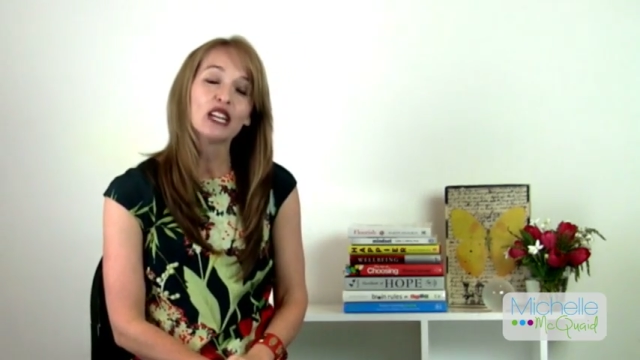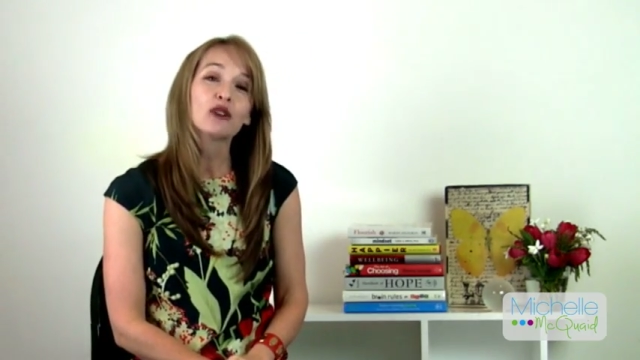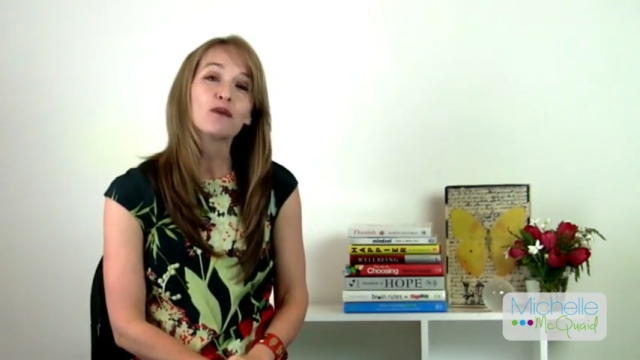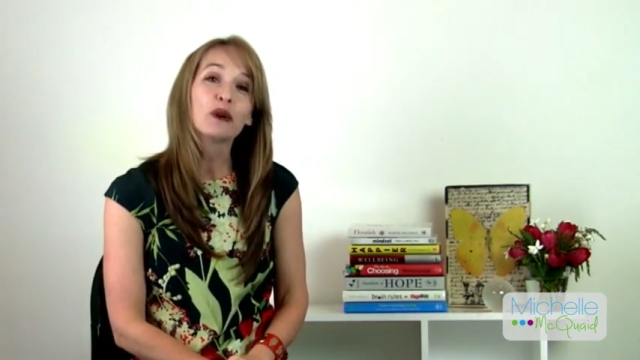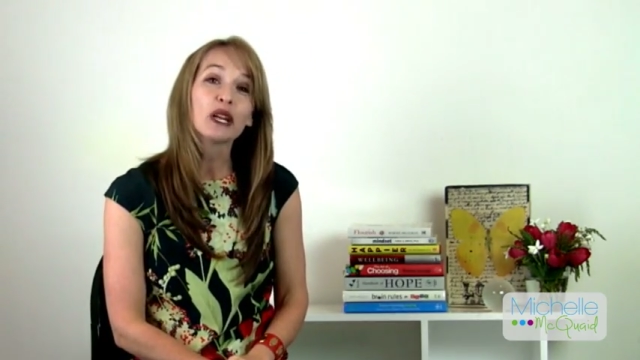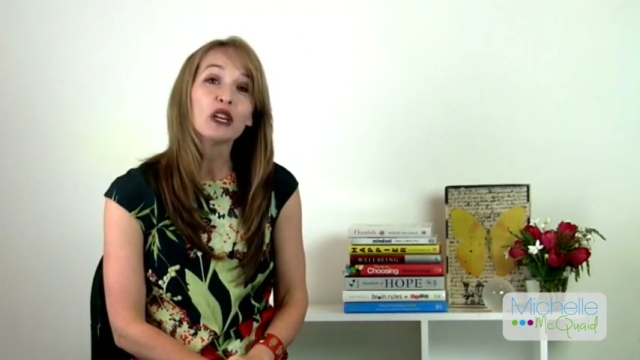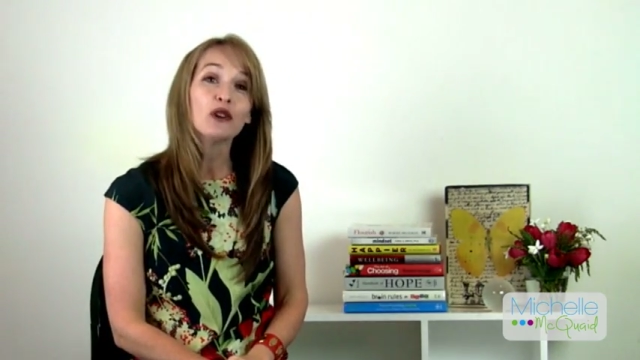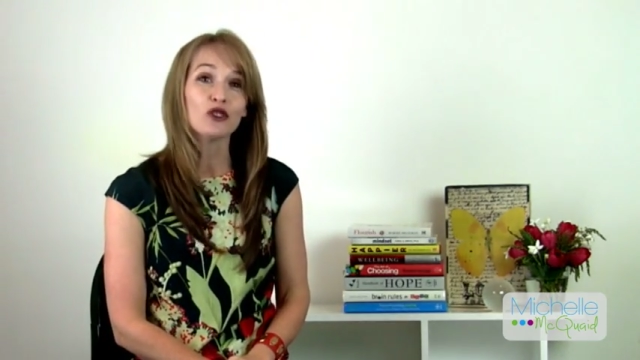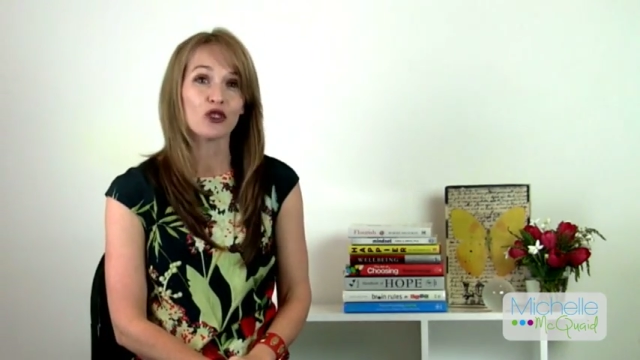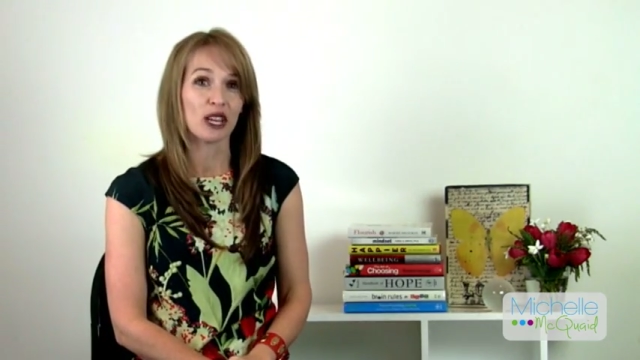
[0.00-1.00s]
to bring
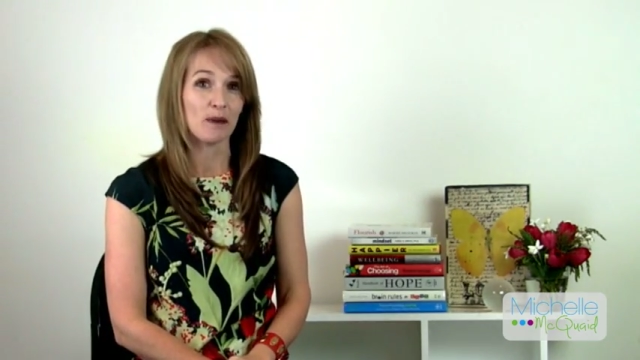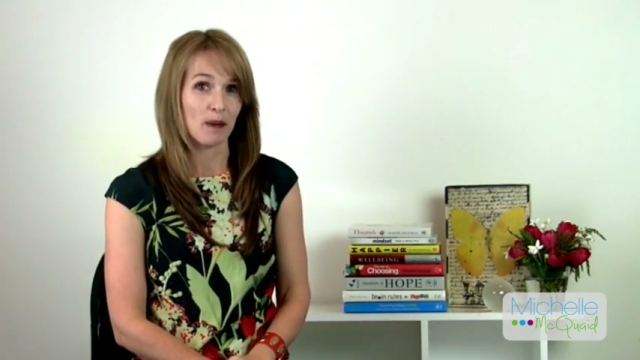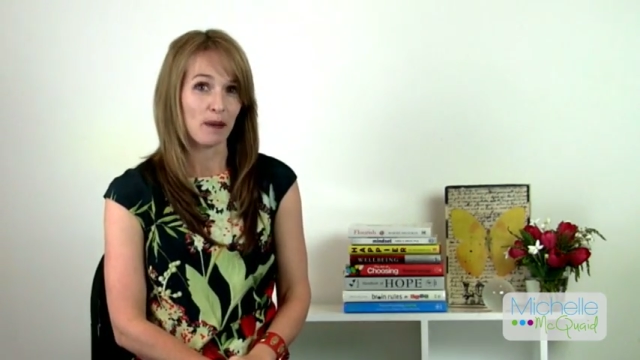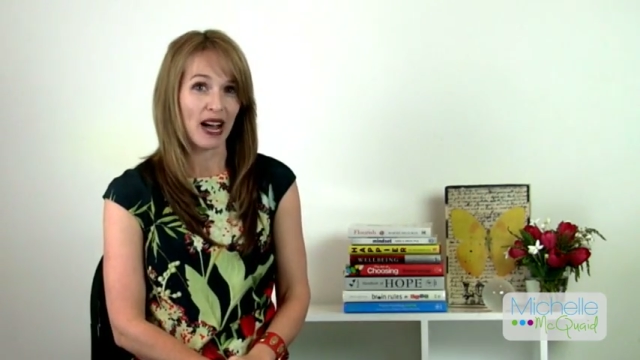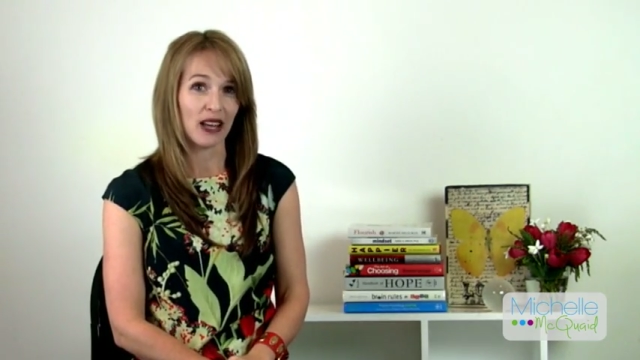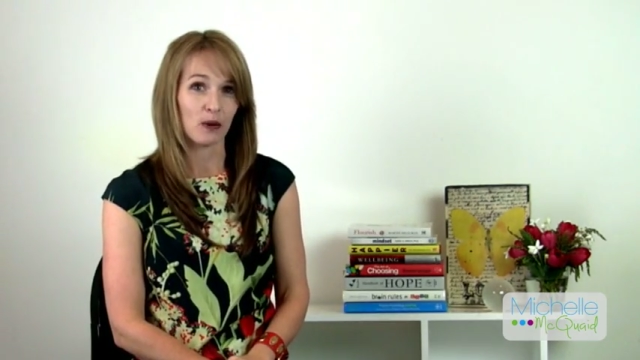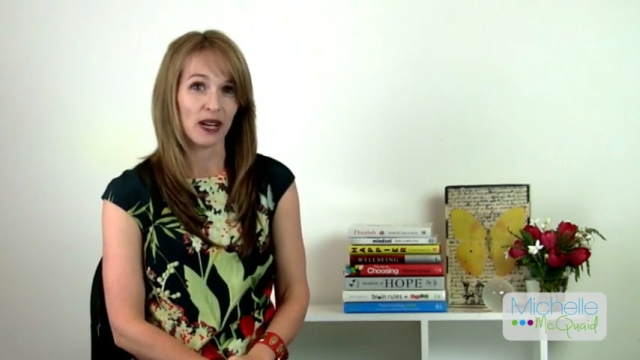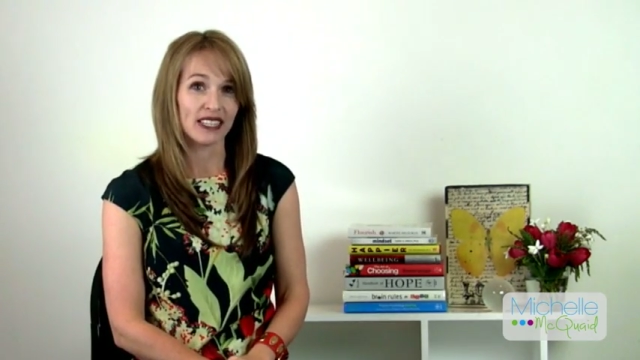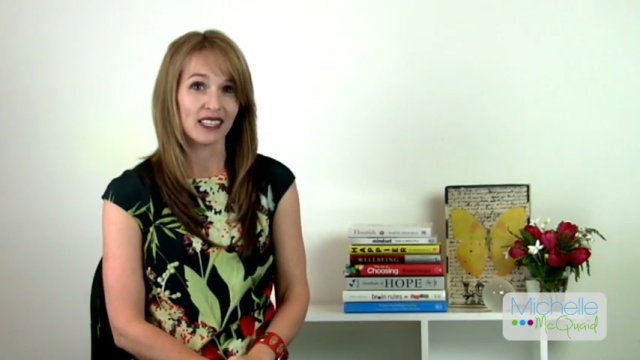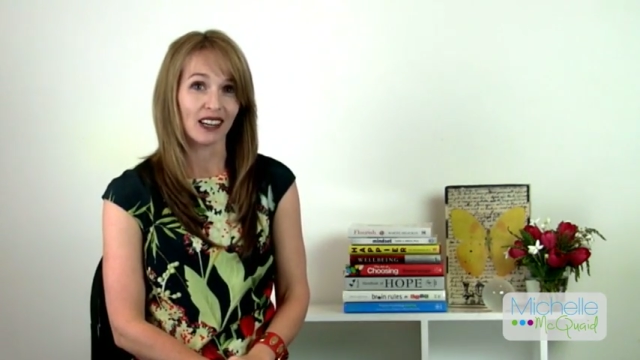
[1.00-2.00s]
your dream and
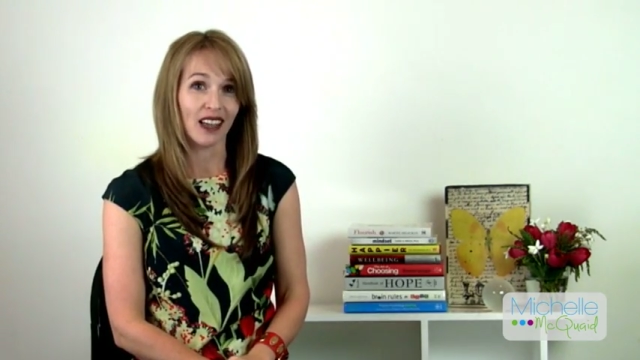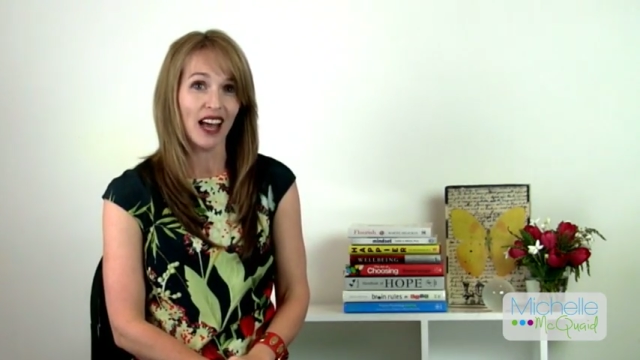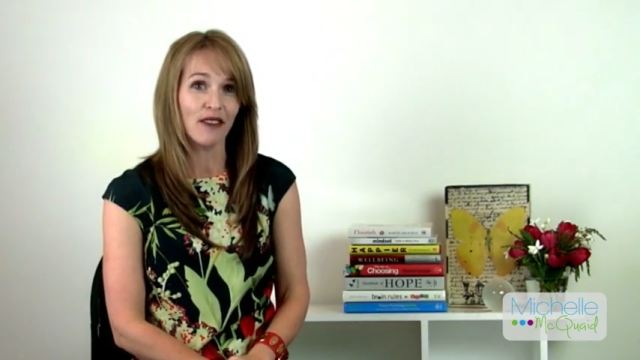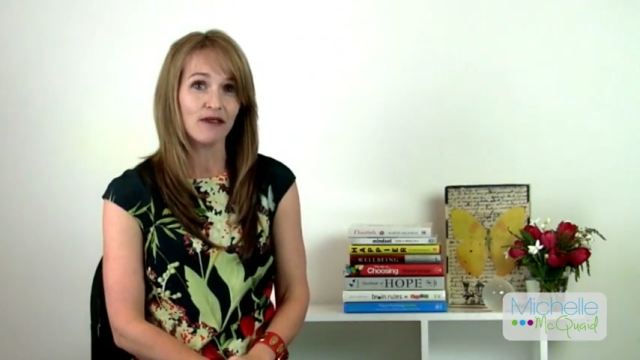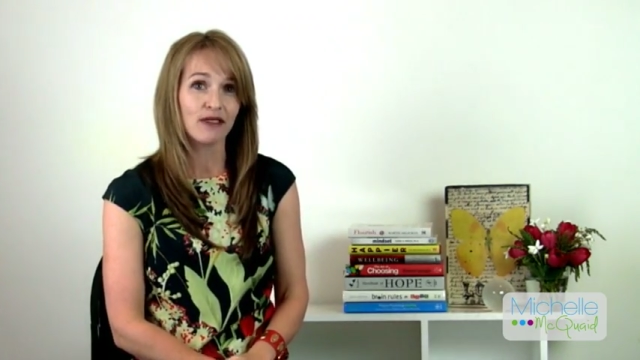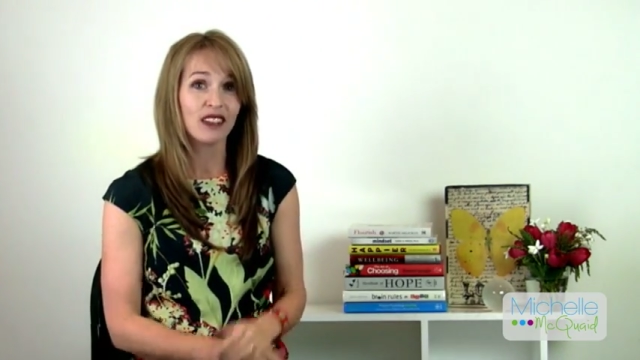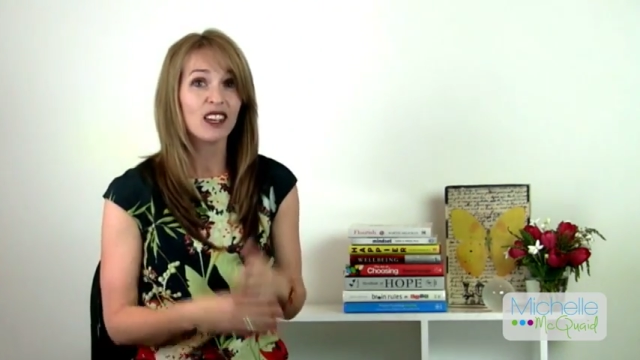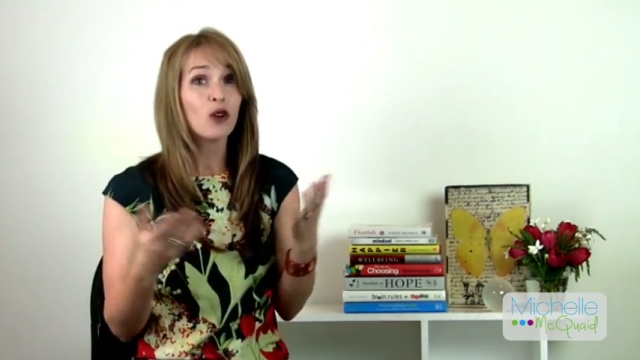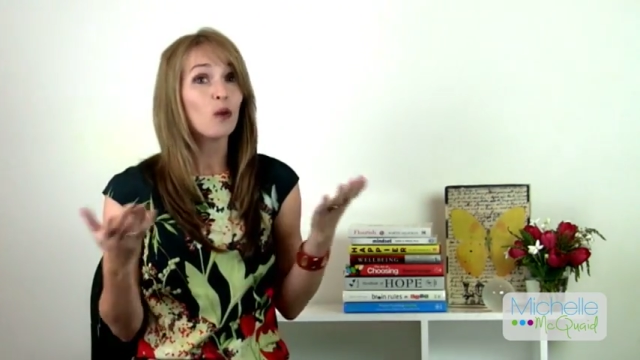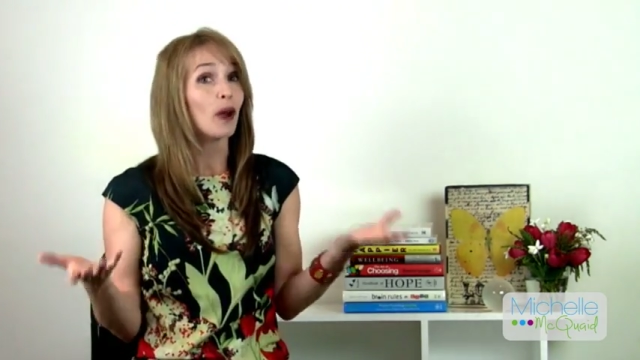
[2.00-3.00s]
pathways to life,
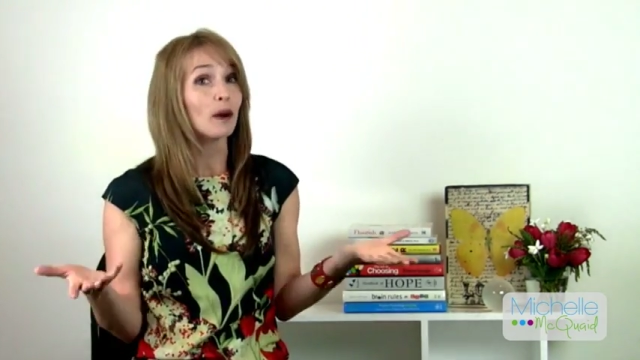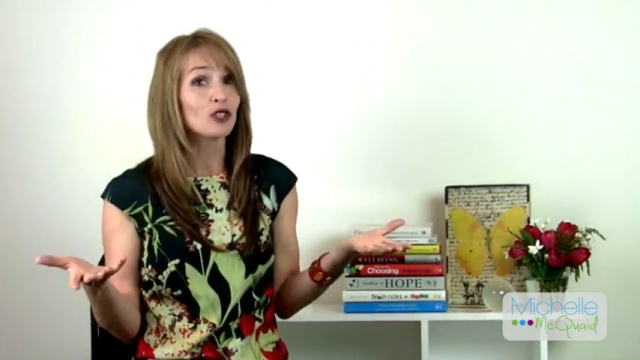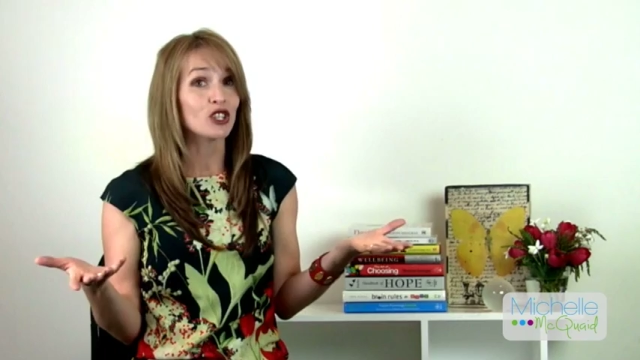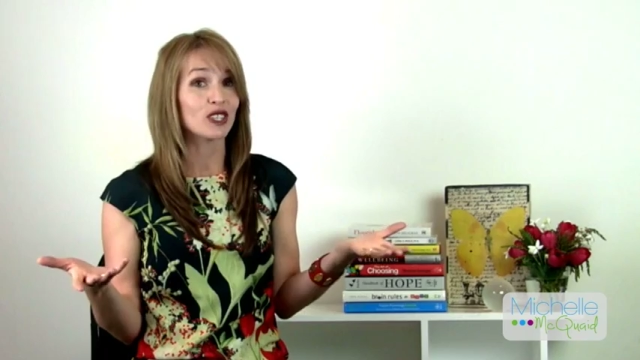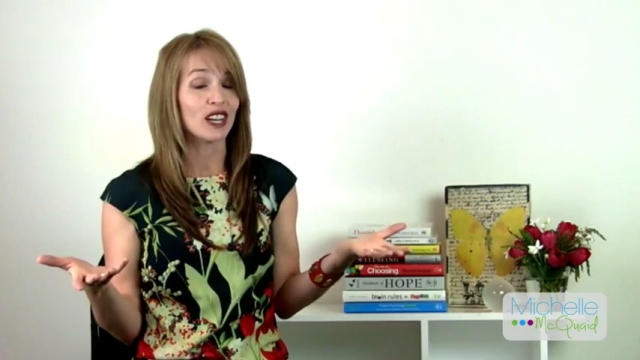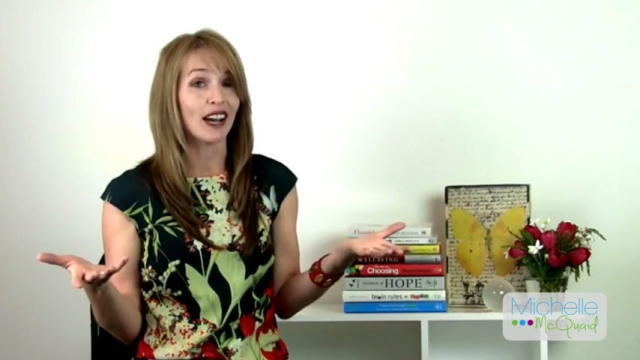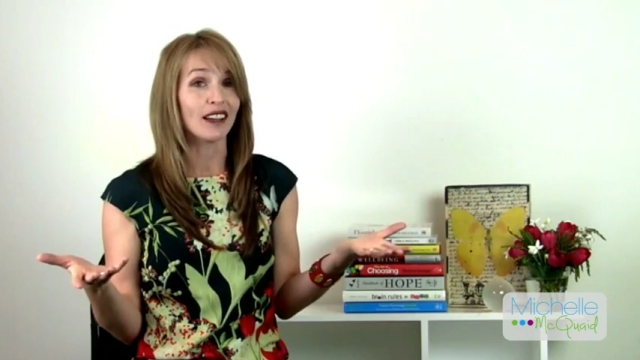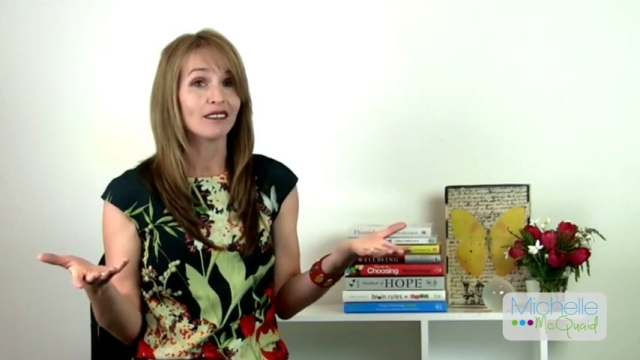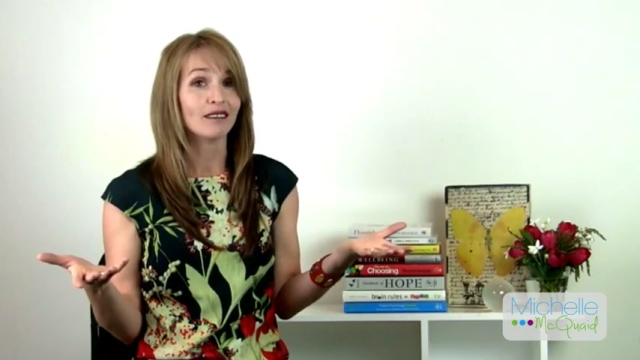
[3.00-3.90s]
where would you start?